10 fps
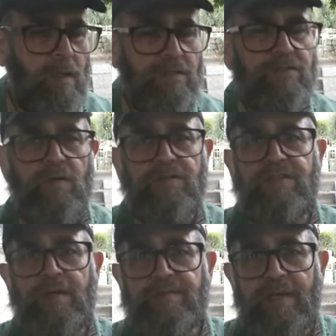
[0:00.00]
So it
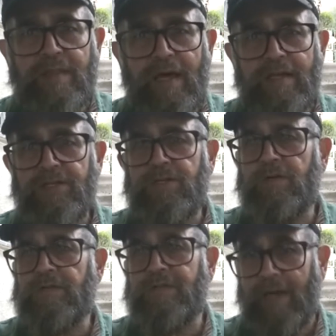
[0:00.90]
seems like that issue
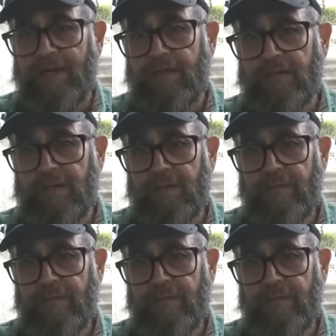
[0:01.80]
is settled.